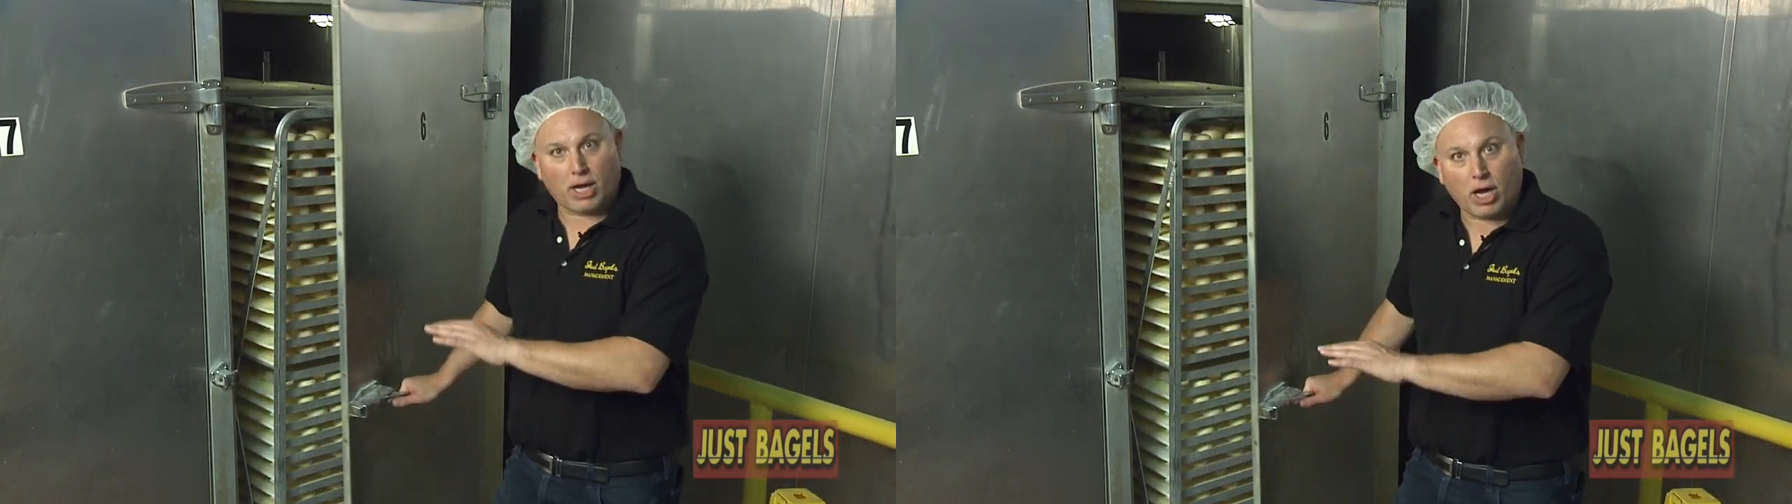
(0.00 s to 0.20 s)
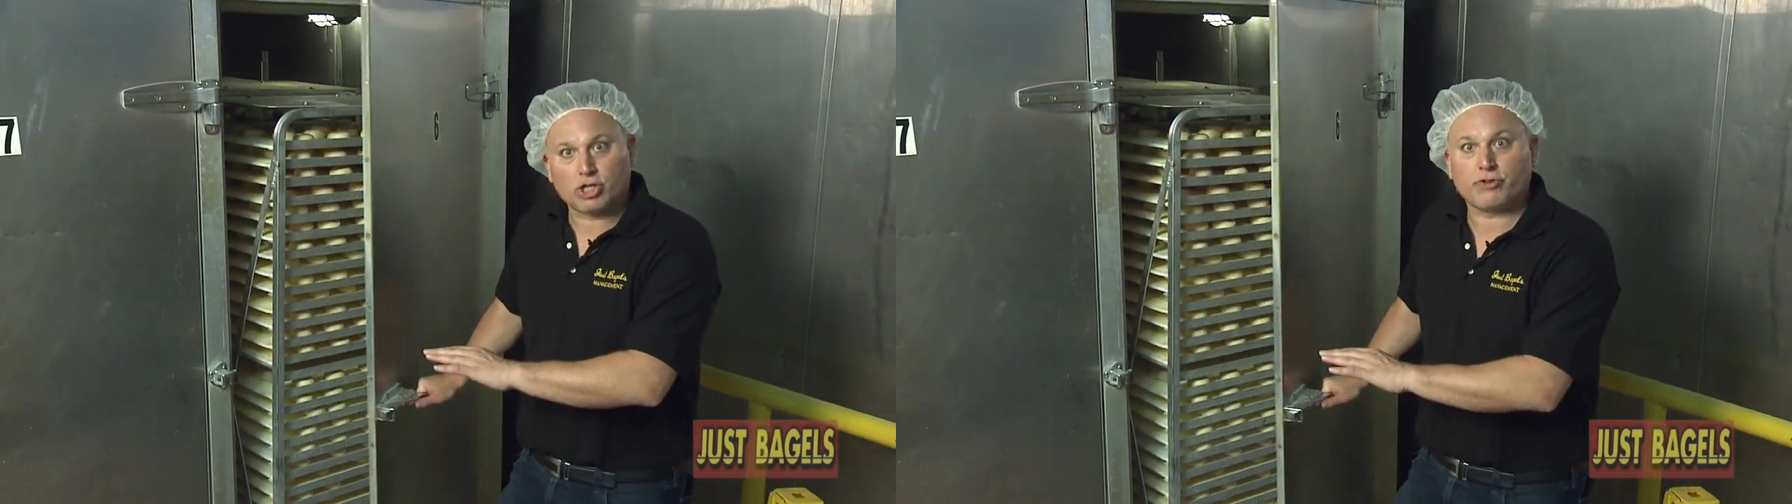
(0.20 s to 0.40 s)

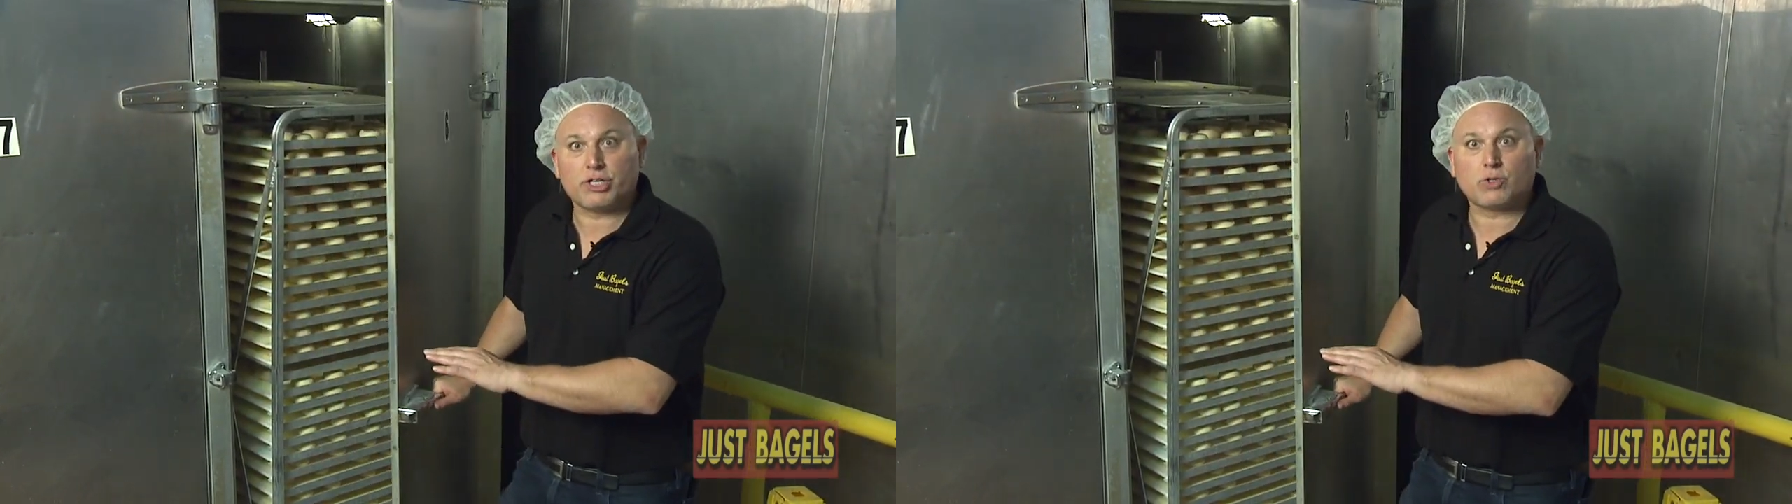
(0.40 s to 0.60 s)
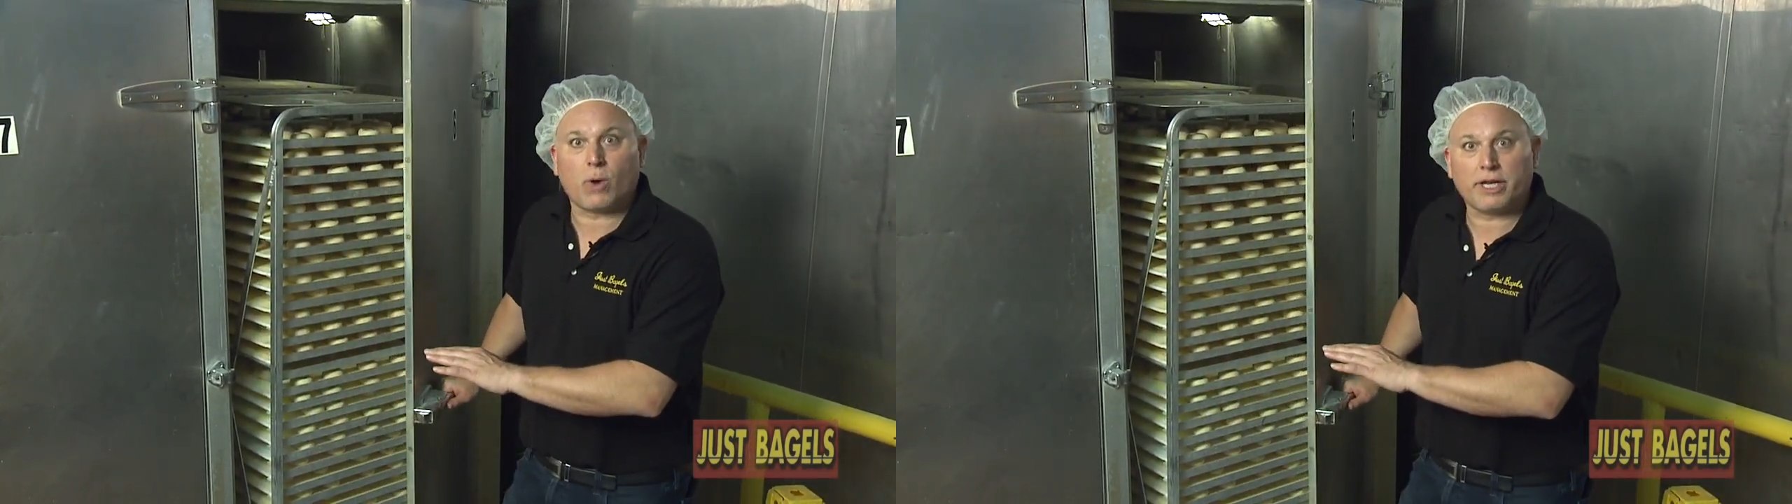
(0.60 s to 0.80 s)

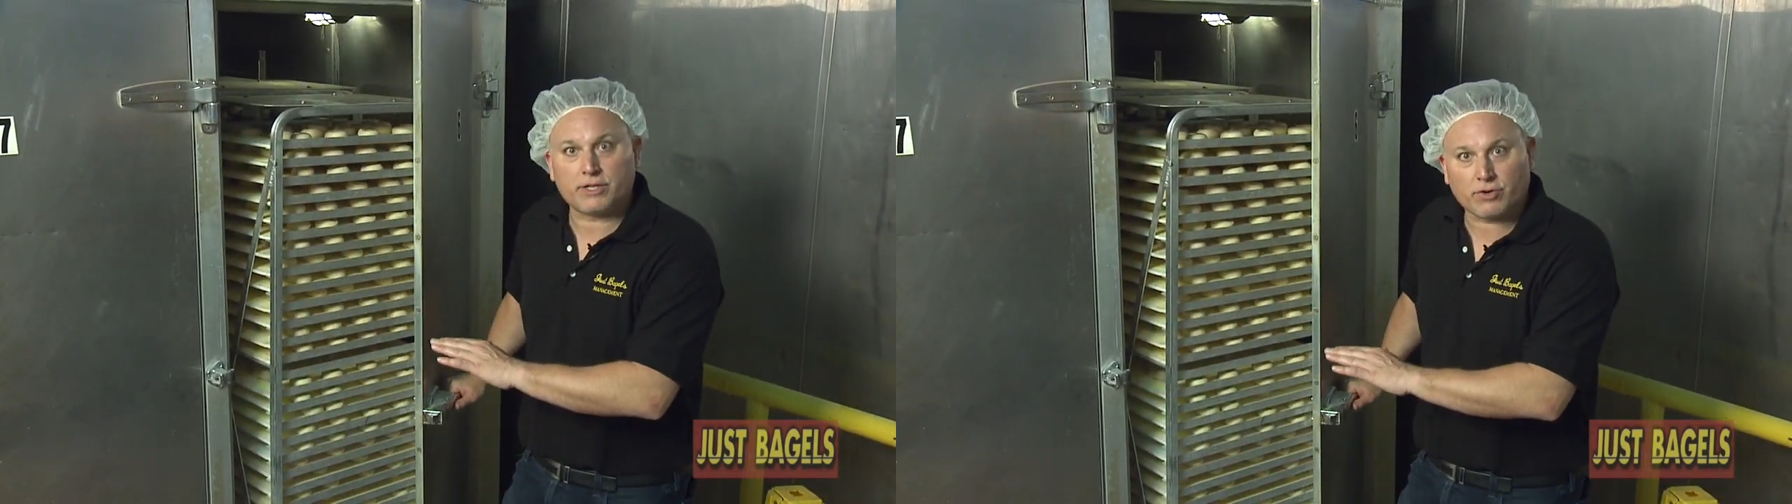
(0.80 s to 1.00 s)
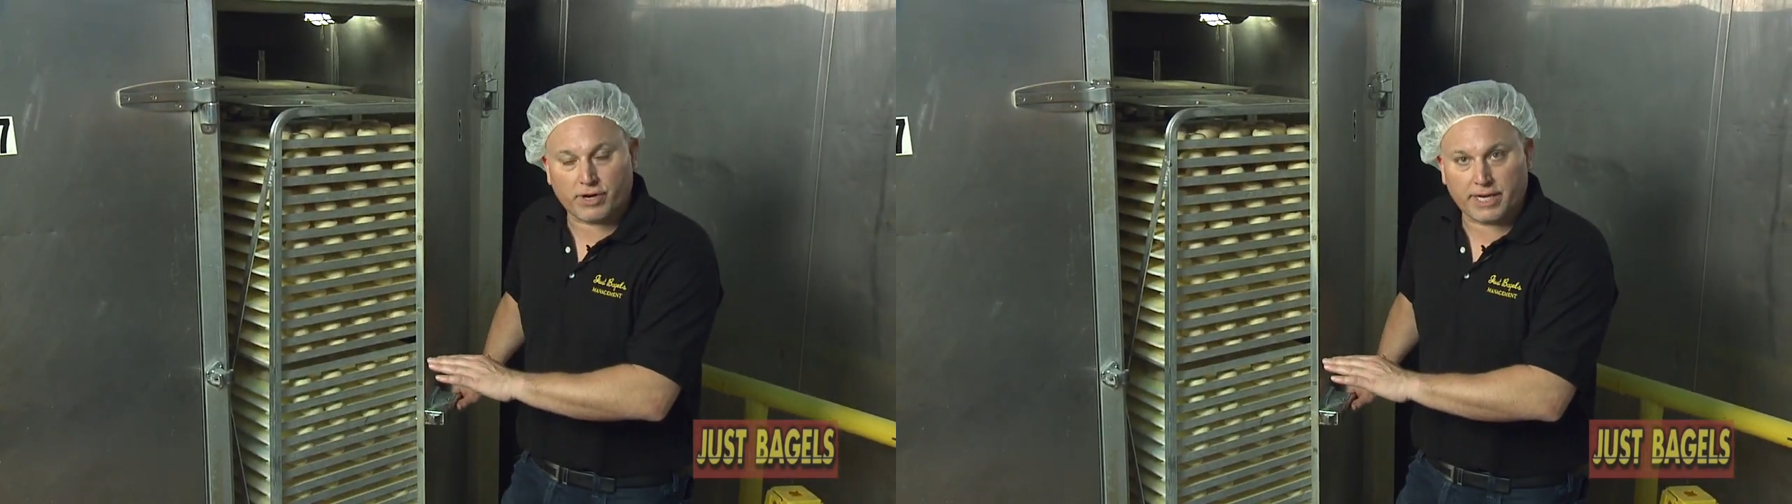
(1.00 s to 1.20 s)
120
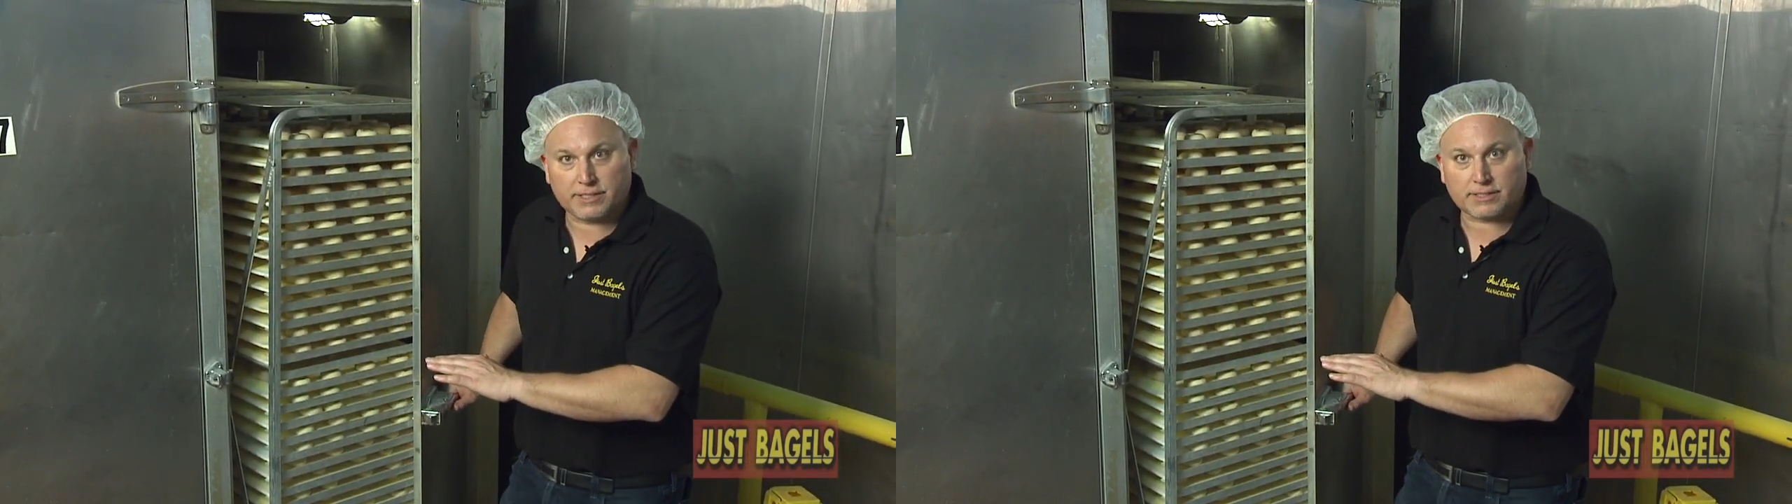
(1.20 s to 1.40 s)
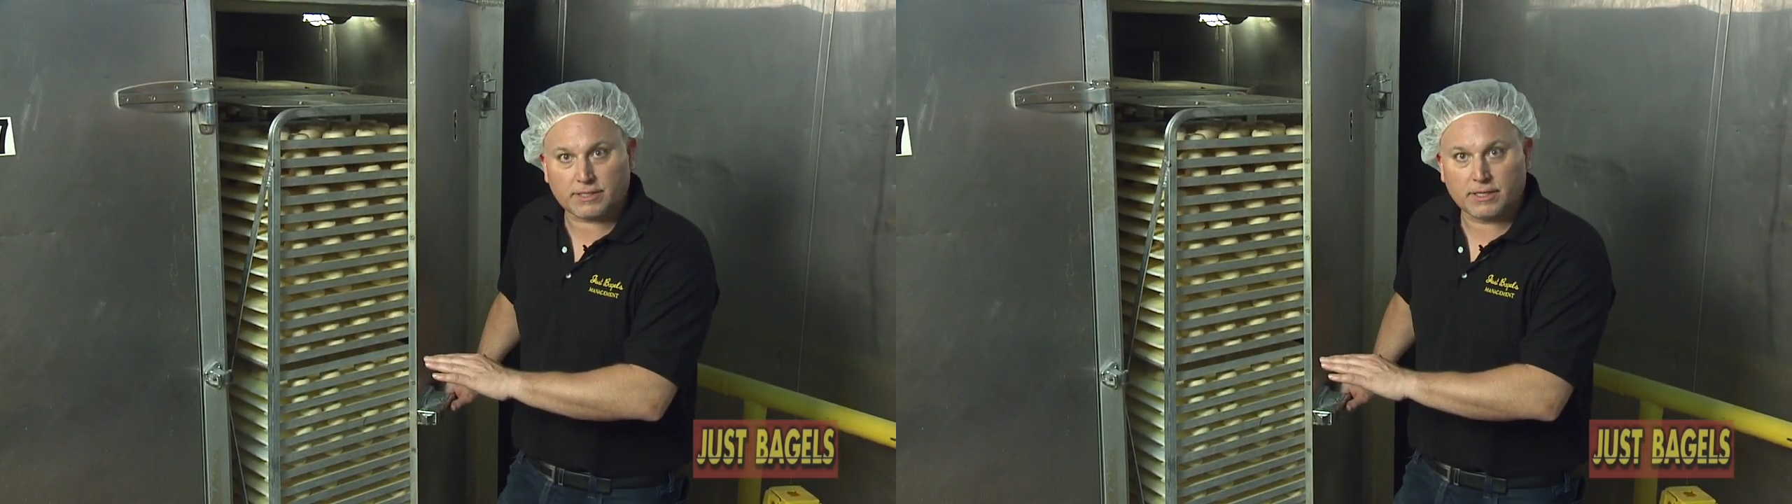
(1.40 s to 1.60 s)

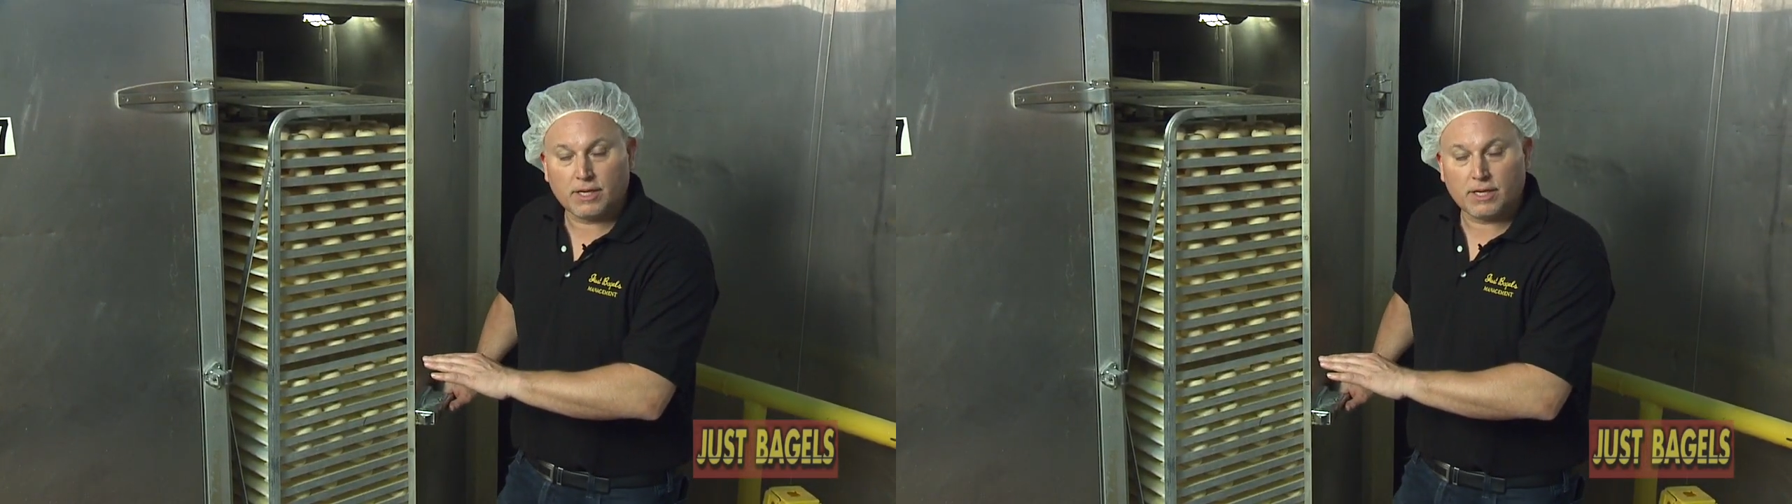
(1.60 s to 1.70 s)
degrees.